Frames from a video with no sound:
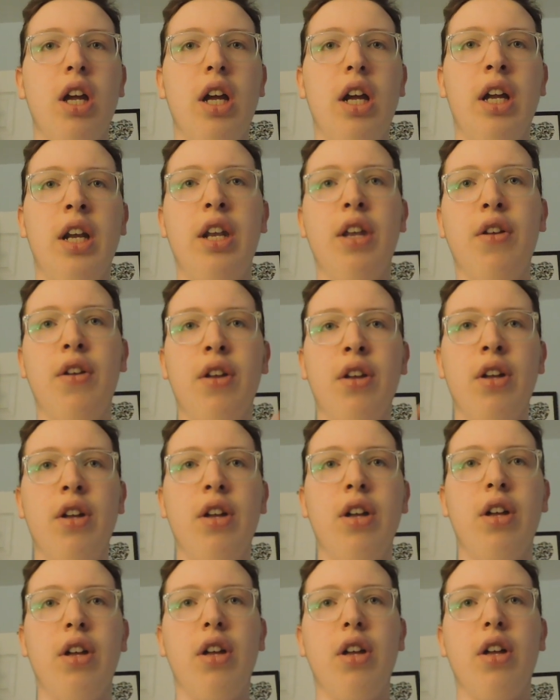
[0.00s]
in
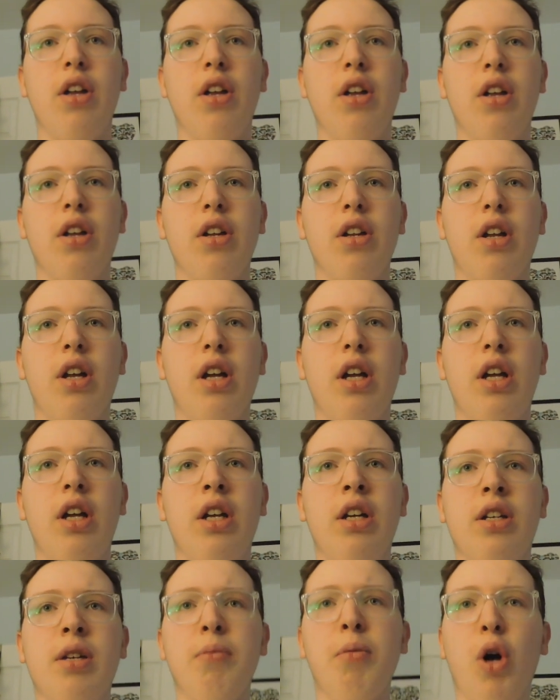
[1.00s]
the
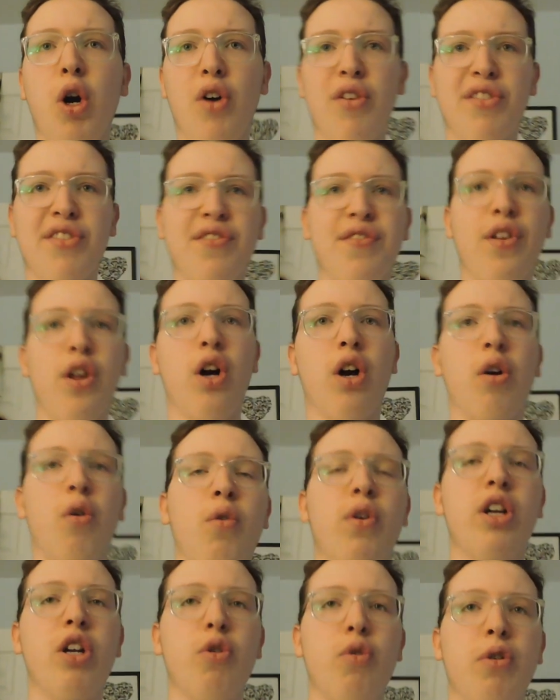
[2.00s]
in tomorrow's vlog,
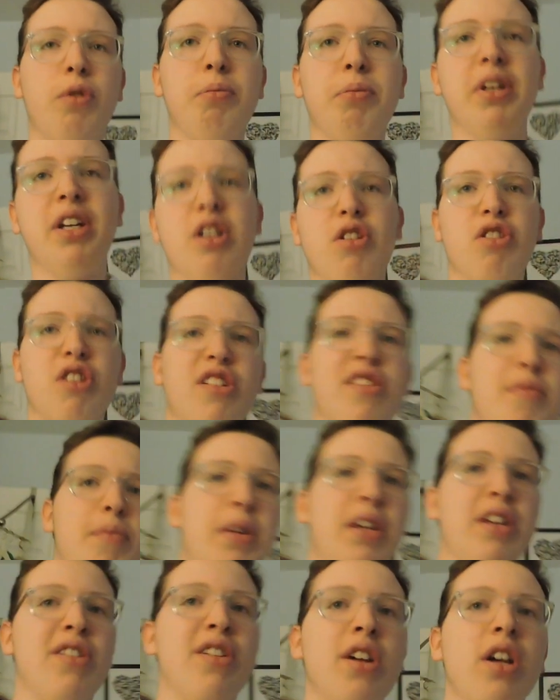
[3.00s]
which will be
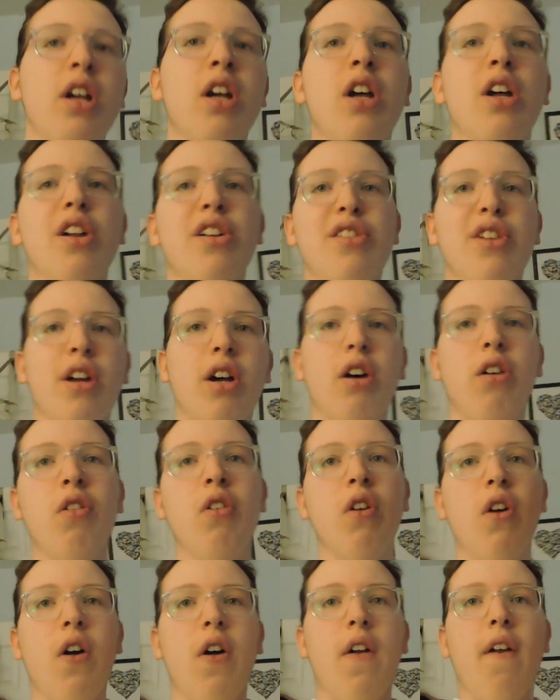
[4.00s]
Christmas. So
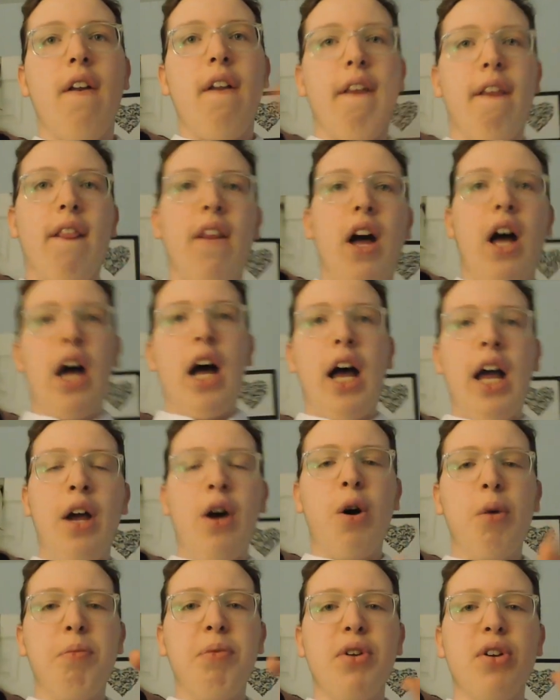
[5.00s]
I
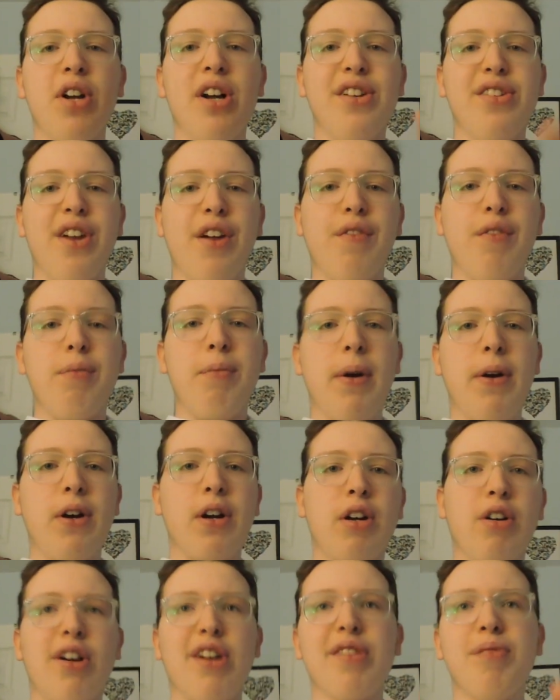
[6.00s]
hope you guys have a
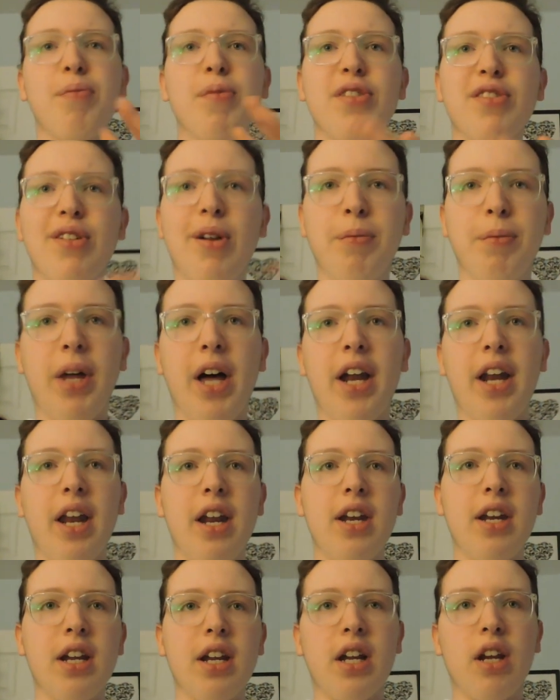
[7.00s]
Merry Christmas. I'm not
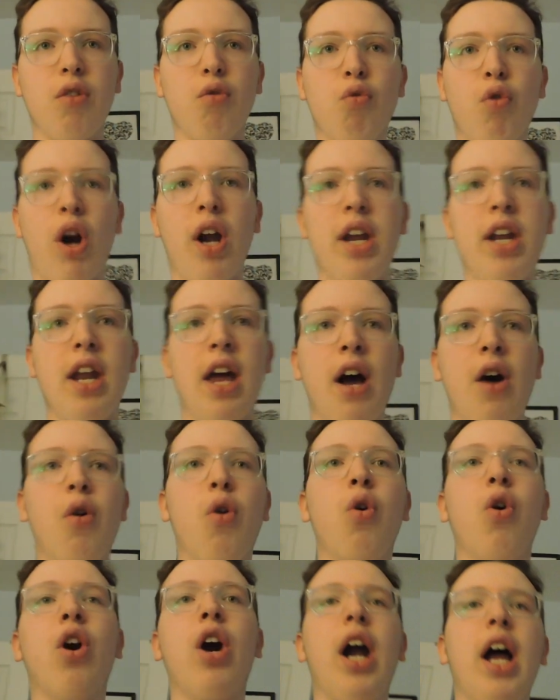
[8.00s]
ending right now,
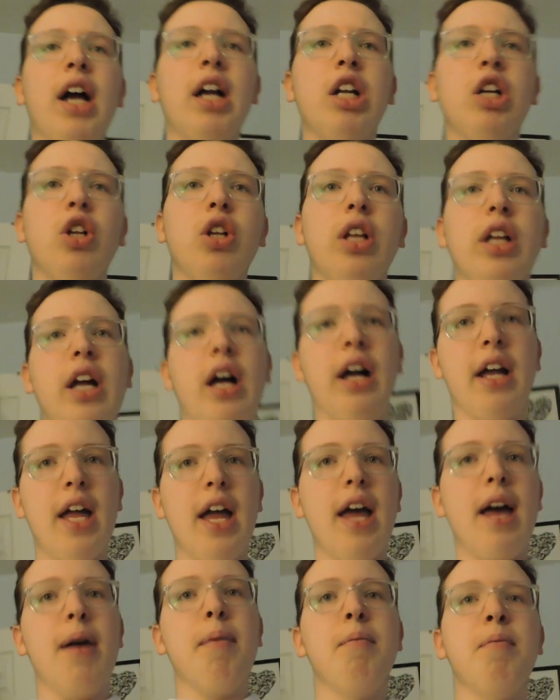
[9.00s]
or actually I
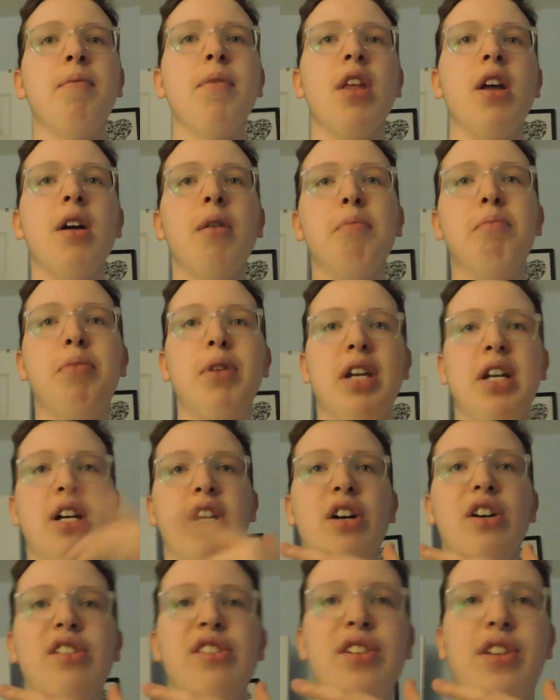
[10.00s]
am,
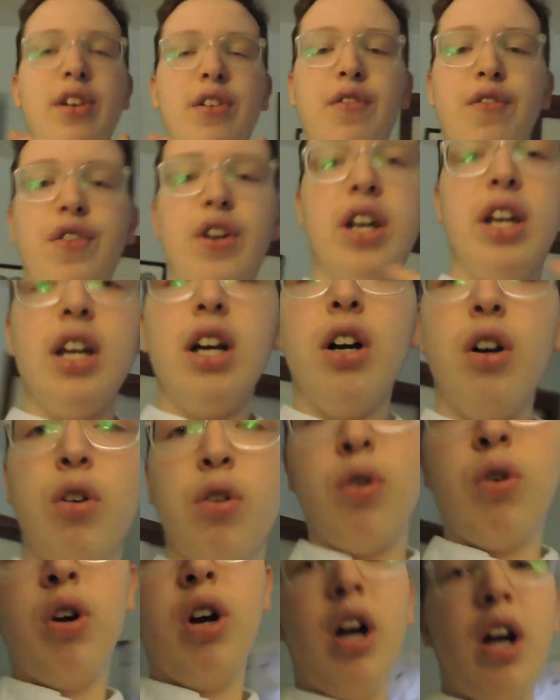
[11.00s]
because the
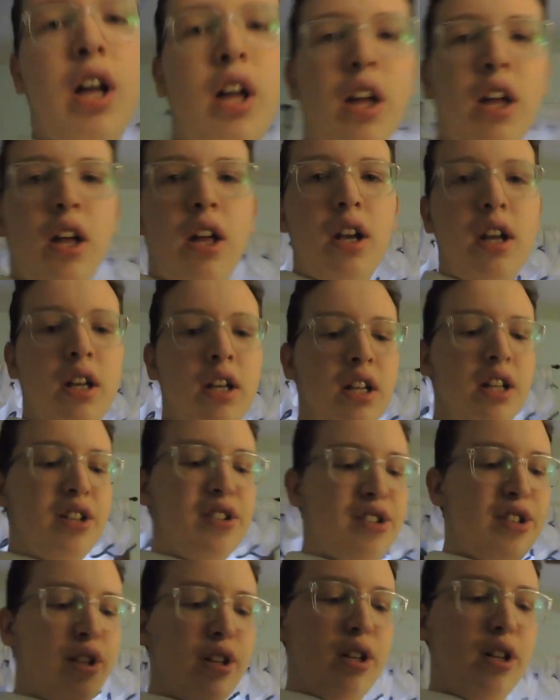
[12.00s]
video
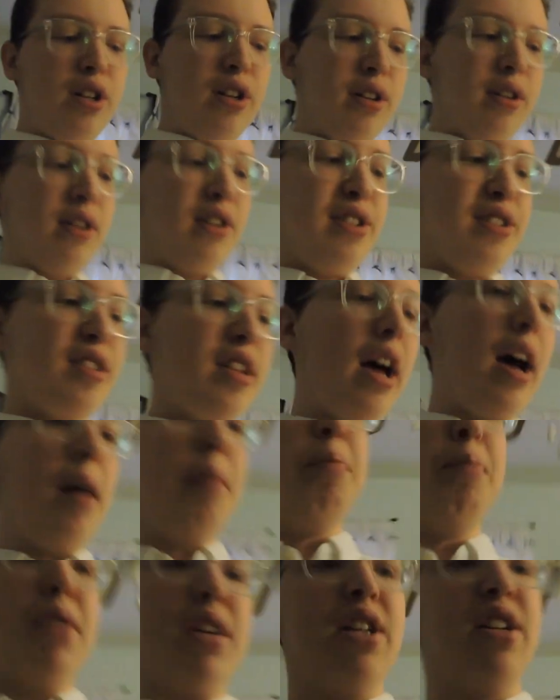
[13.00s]
needs to
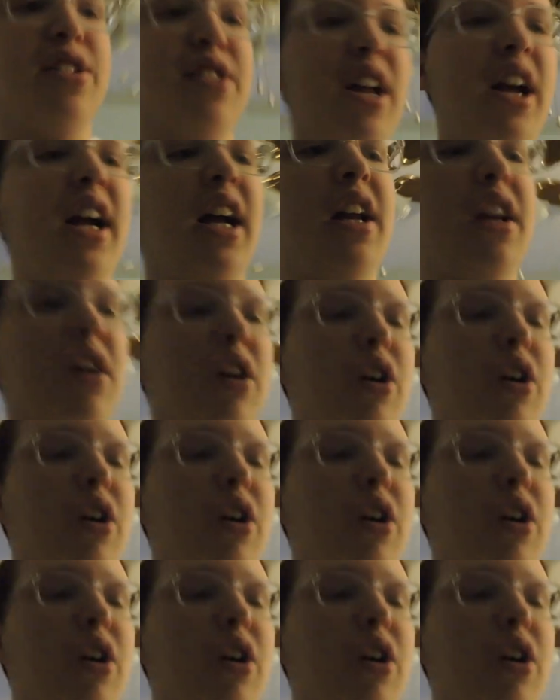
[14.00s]
stop because I gotta